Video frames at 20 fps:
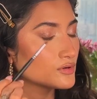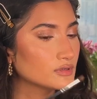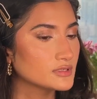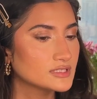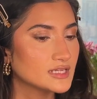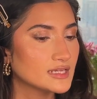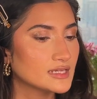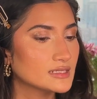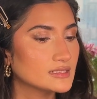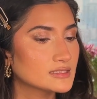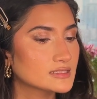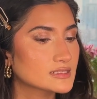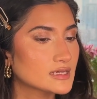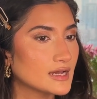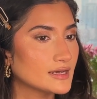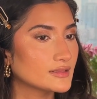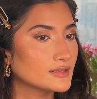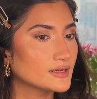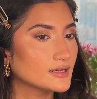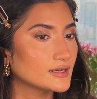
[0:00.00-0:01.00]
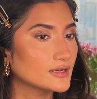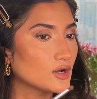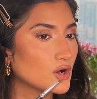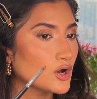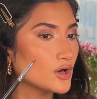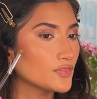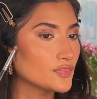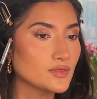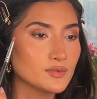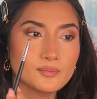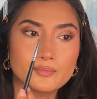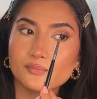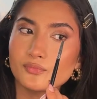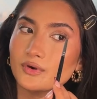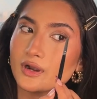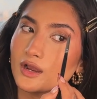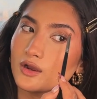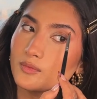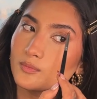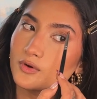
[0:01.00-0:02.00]
Taking this highlight on the
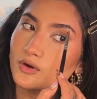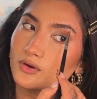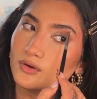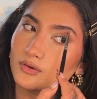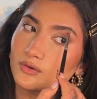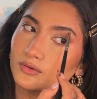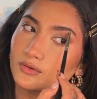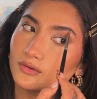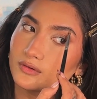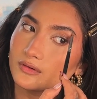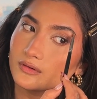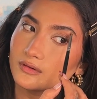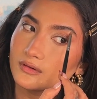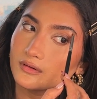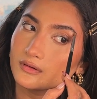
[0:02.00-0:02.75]
brow bone.